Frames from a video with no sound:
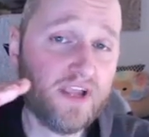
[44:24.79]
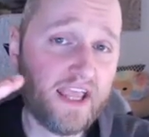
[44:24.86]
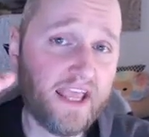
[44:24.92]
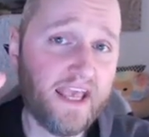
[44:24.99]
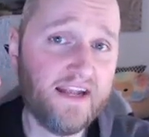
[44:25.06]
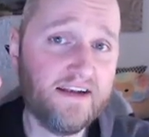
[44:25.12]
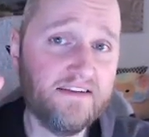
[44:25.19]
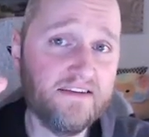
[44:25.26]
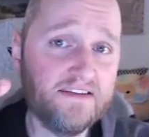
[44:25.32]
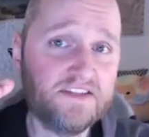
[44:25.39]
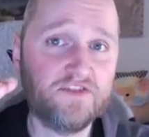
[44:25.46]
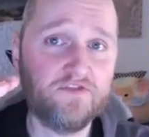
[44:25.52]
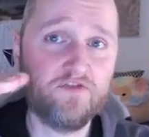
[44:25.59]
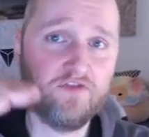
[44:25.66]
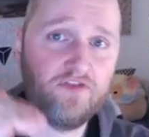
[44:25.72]

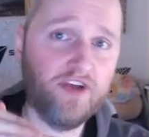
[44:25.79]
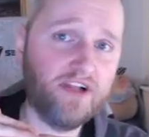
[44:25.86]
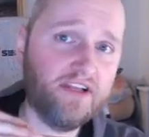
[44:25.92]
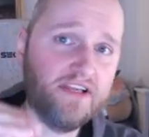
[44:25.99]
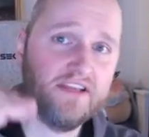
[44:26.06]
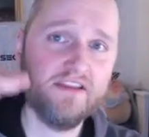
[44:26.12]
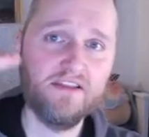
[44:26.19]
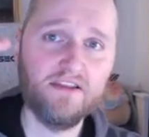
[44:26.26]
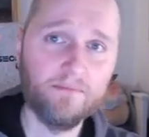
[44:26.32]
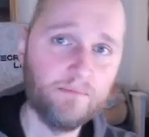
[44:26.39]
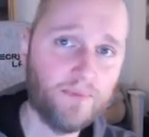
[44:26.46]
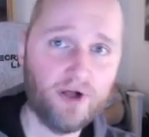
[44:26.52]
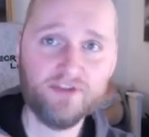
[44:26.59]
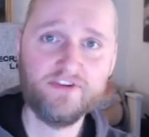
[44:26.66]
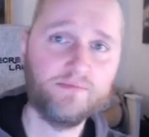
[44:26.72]
candidates filling the
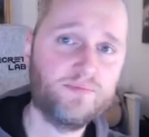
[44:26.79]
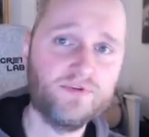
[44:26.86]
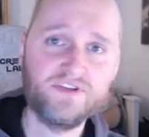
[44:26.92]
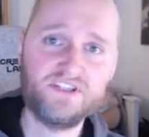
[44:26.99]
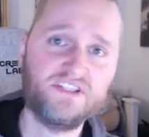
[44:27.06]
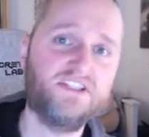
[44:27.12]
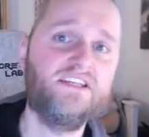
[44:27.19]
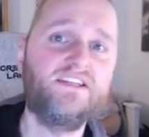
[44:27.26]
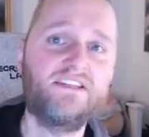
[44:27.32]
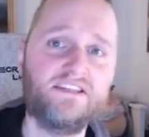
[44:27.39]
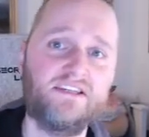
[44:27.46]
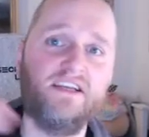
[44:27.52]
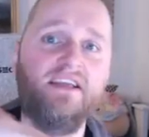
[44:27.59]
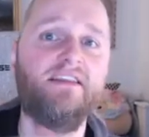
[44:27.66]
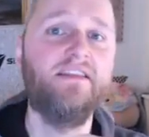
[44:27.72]
multiple seats
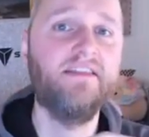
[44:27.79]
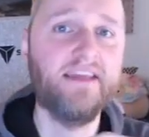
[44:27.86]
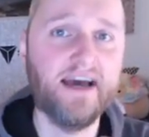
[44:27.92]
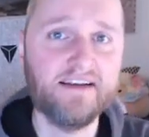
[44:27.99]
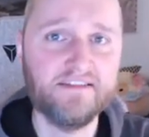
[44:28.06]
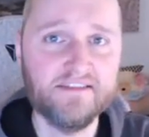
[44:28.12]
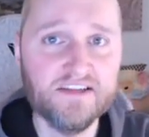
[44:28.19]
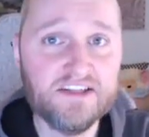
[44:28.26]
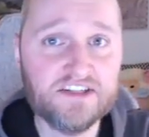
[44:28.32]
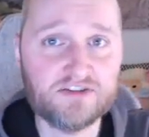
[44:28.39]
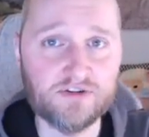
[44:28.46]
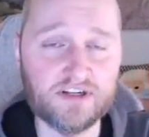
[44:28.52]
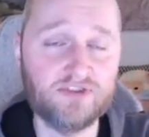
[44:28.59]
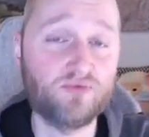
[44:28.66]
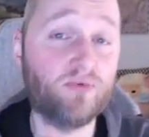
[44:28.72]
in that district,